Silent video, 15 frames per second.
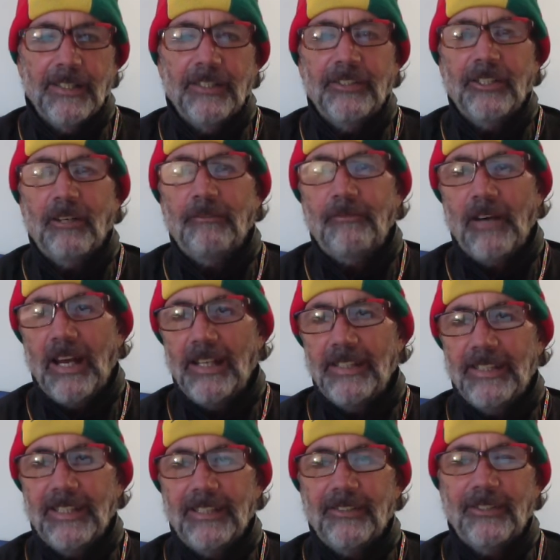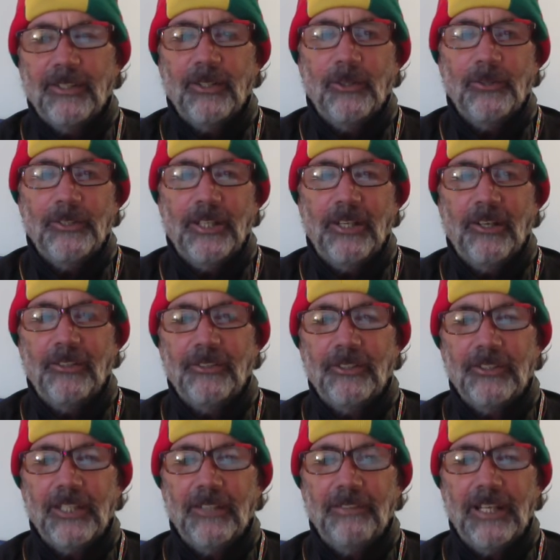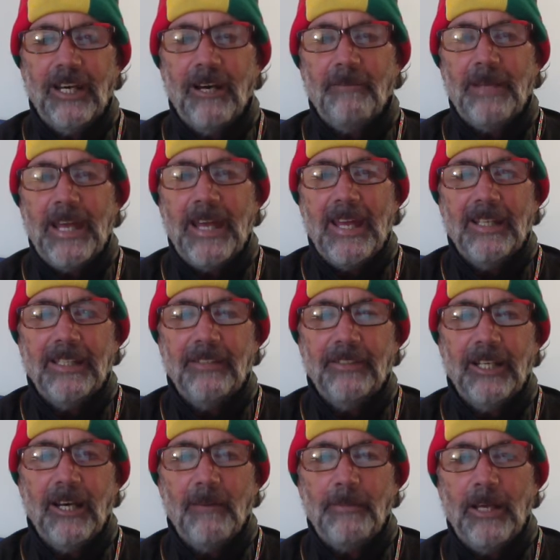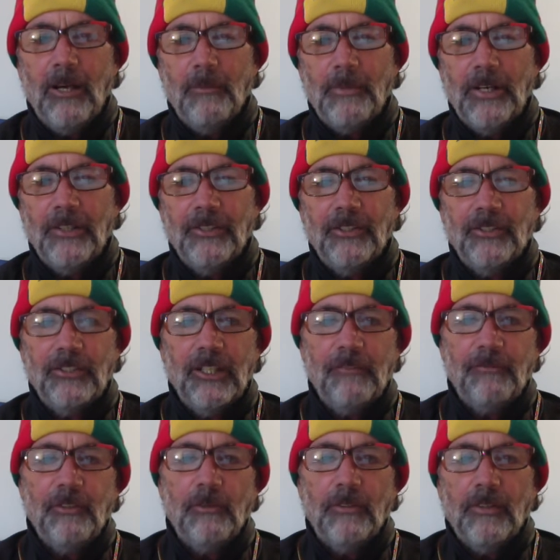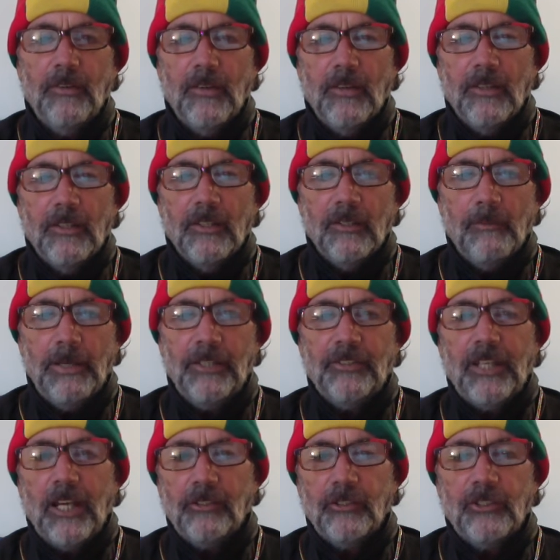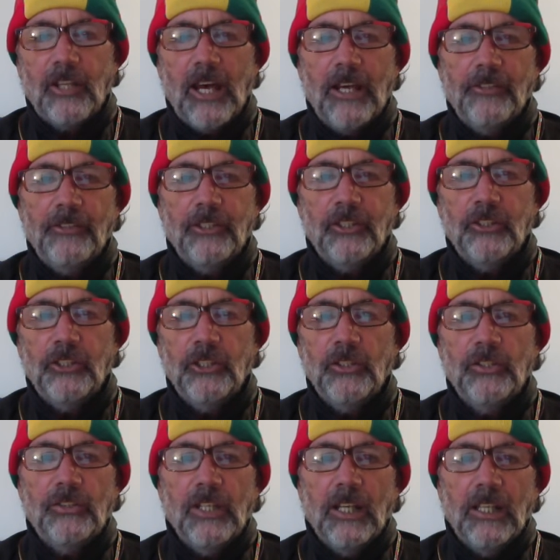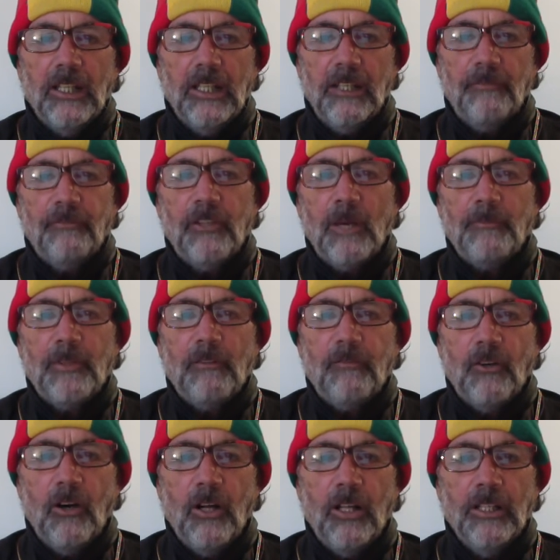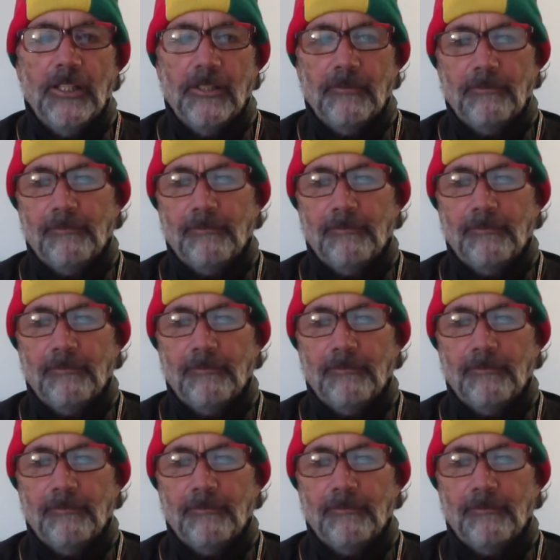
shall find it. So, just give it up, man. Give it up. Help others. Lift it. The best exercise you can do is lift up the fallen.